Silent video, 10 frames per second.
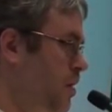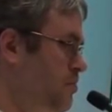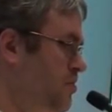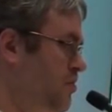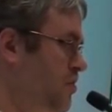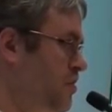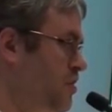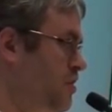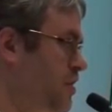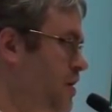Upton
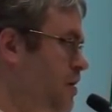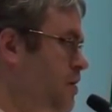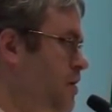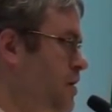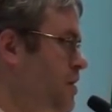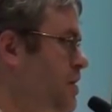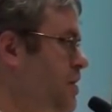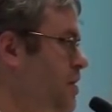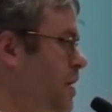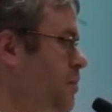Sinclair,
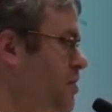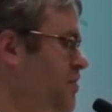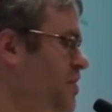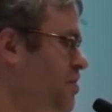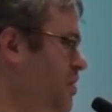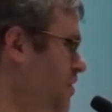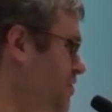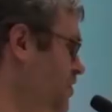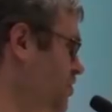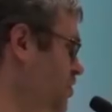I believe he
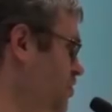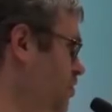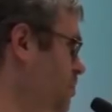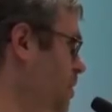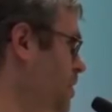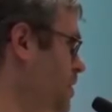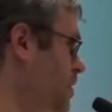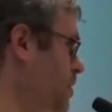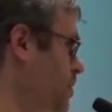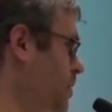left the Socialist
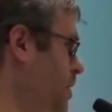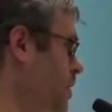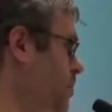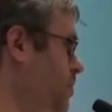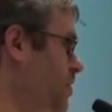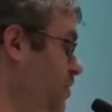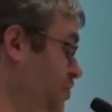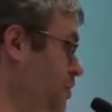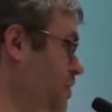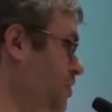Party in the
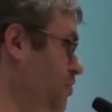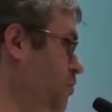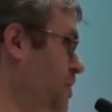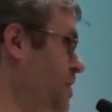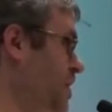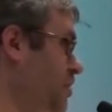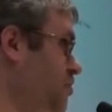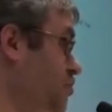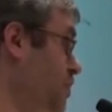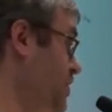30s when he
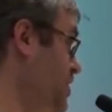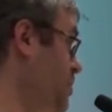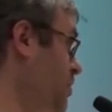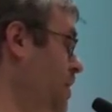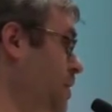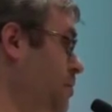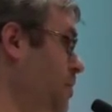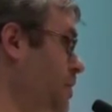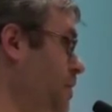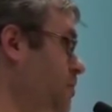actually joined the Democratic
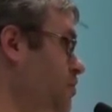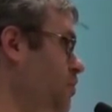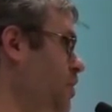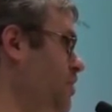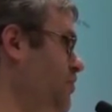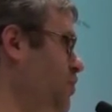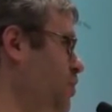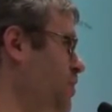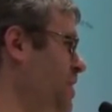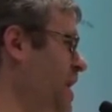Party to run
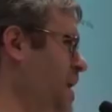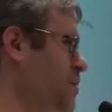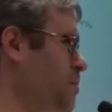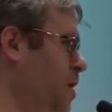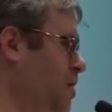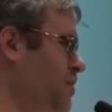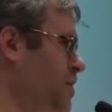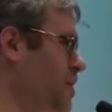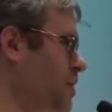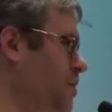for the End
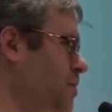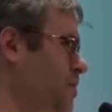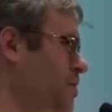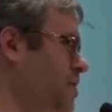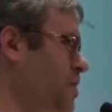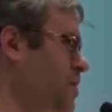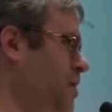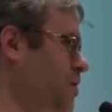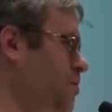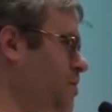Poverty
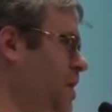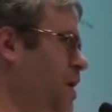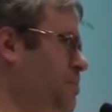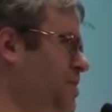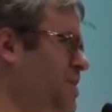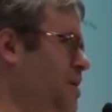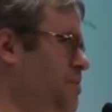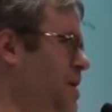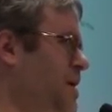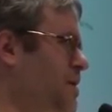Epic
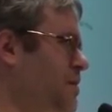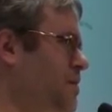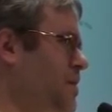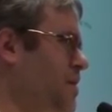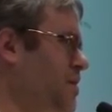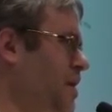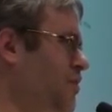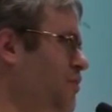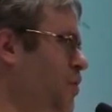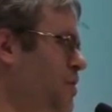campaign in
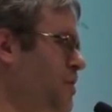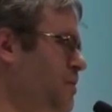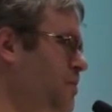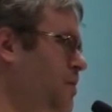California.